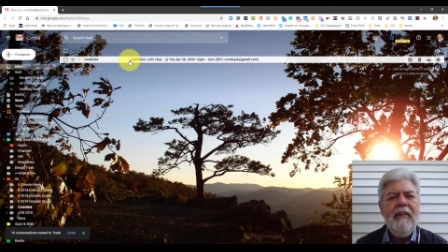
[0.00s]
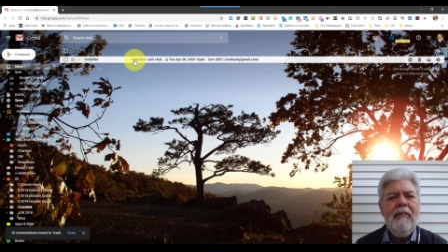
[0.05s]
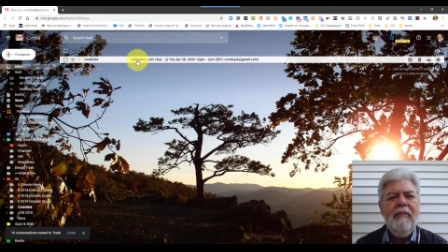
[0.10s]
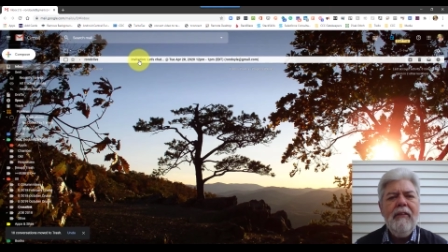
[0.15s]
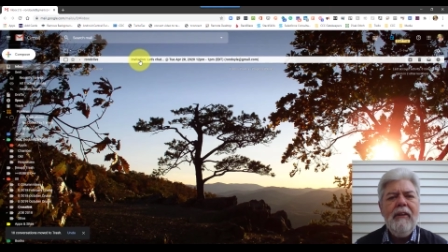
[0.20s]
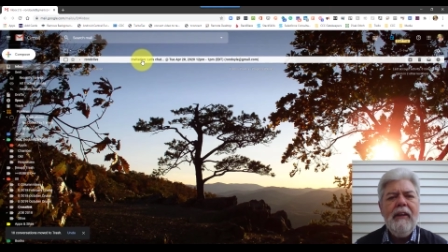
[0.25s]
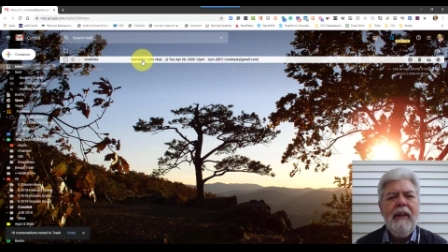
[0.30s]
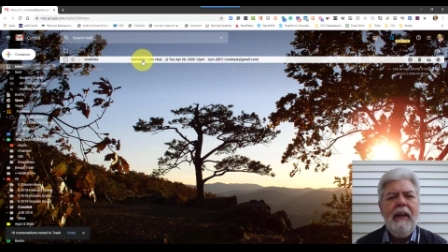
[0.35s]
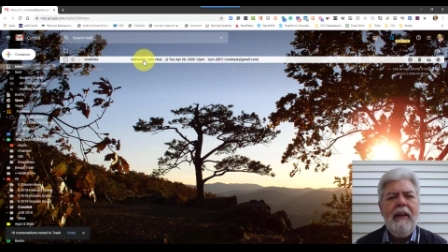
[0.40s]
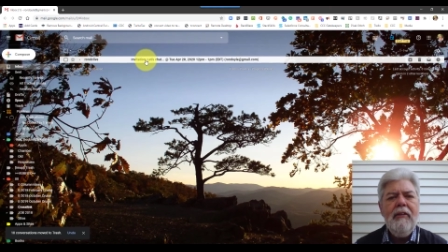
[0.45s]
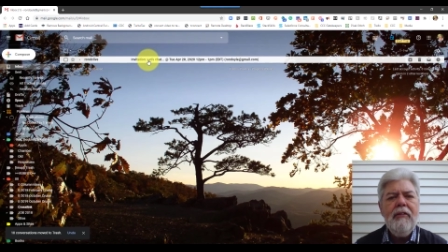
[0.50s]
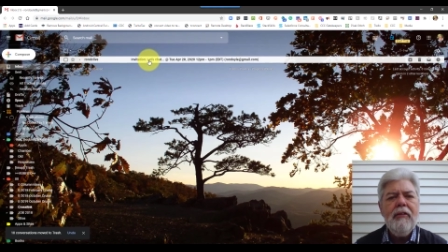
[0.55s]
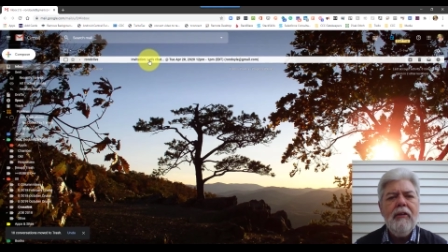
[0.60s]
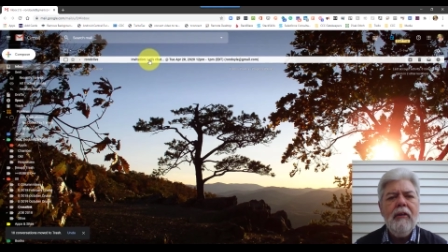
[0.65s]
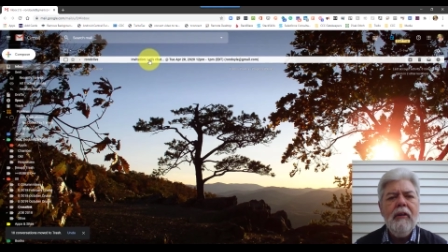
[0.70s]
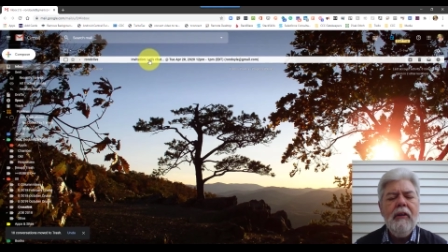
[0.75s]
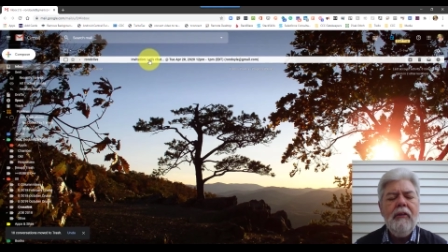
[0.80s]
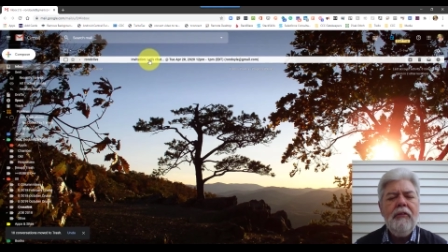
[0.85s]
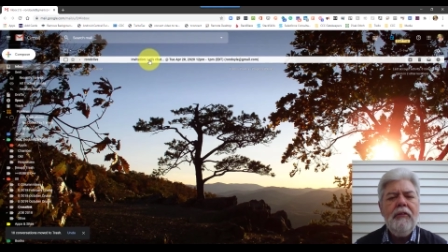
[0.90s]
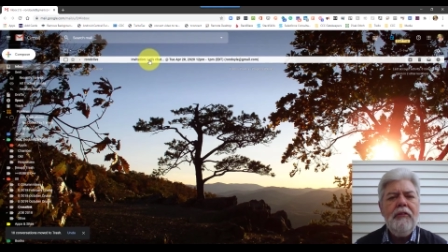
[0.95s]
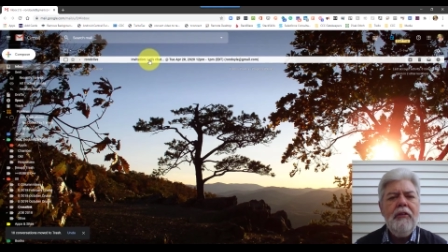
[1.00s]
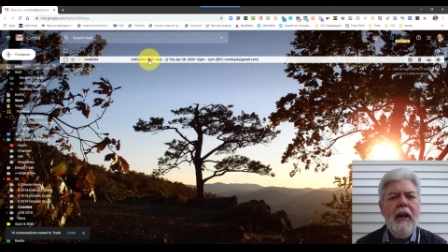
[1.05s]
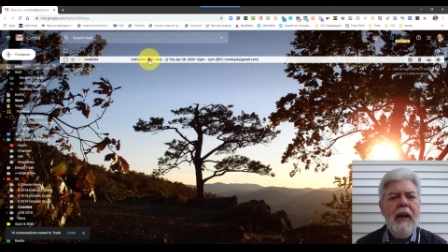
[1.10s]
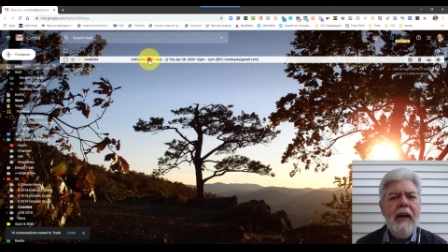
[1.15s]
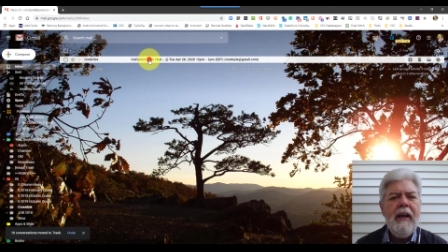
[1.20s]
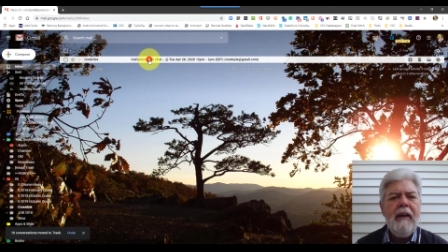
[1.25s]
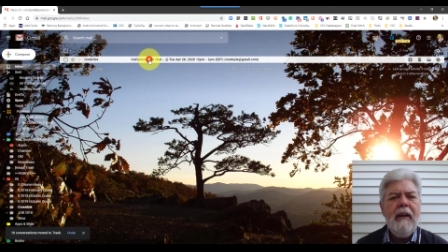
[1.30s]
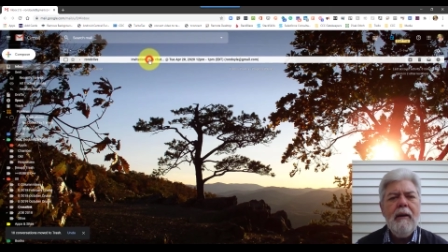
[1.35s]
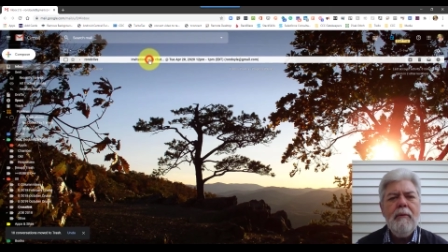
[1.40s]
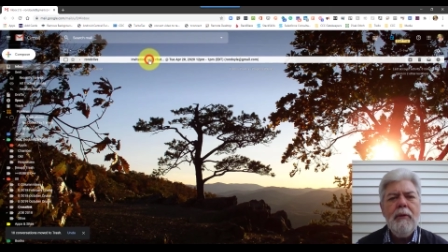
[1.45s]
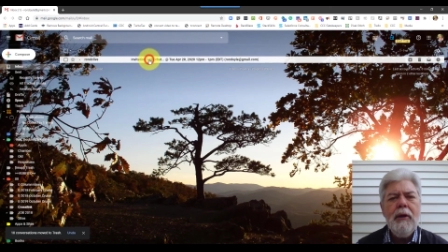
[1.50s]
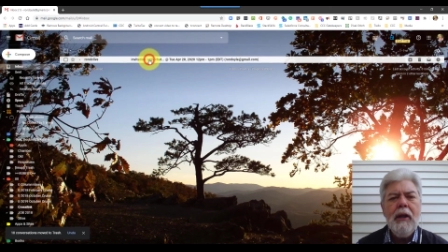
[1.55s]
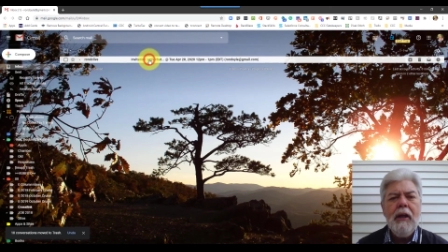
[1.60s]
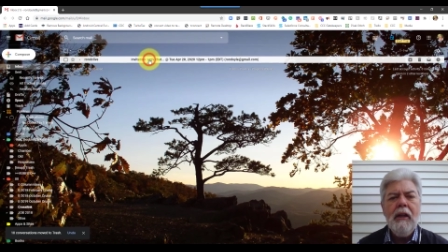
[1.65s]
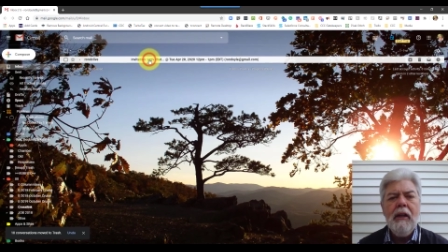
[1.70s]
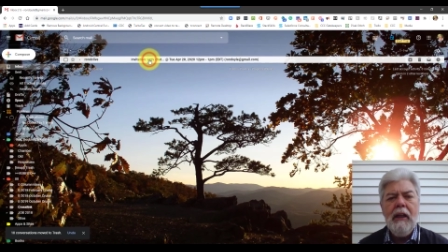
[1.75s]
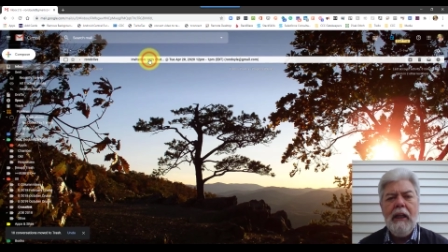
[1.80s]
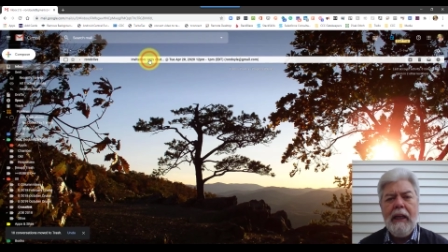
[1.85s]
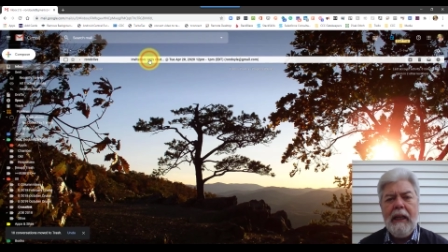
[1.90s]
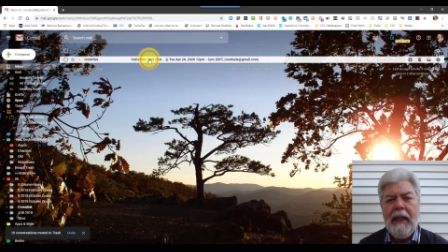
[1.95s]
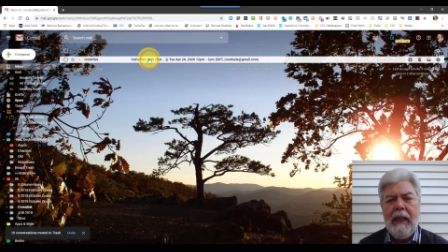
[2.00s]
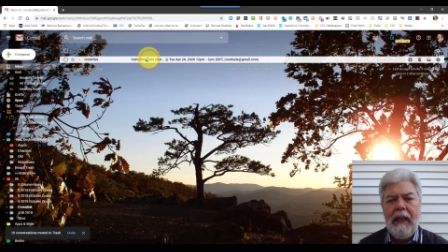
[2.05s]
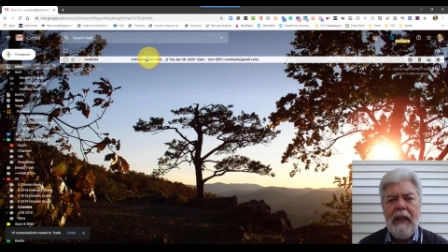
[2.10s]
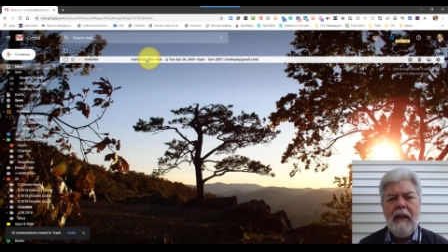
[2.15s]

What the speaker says: invitation. Let's chat. I'm going to click it.